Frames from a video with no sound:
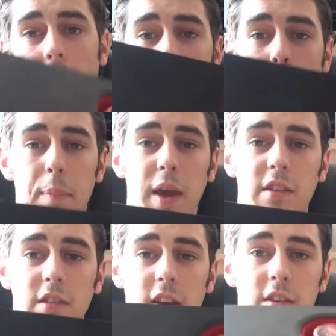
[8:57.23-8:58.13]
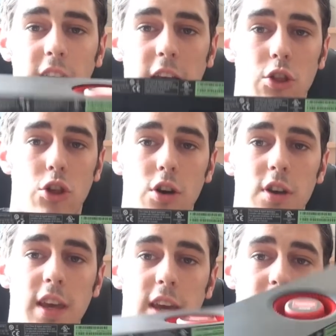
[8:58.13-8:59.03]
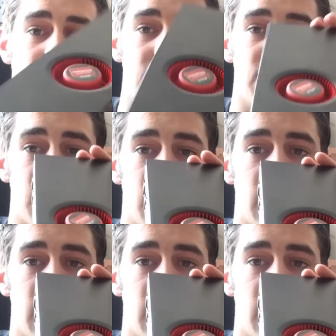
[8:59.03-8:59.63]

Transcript: how big it is, how chunky it is,